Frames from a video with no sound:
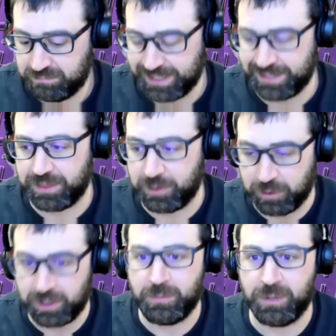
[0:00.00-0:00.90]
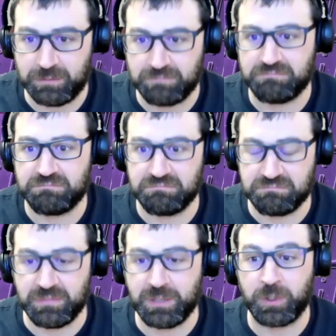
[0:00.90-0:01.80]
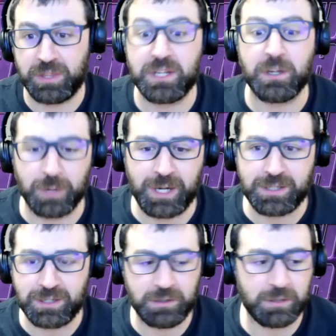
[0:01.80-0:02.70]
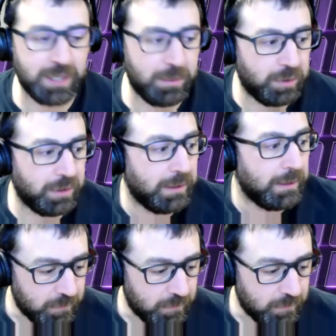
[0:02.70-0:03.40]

not authority, but within your right to do at that point.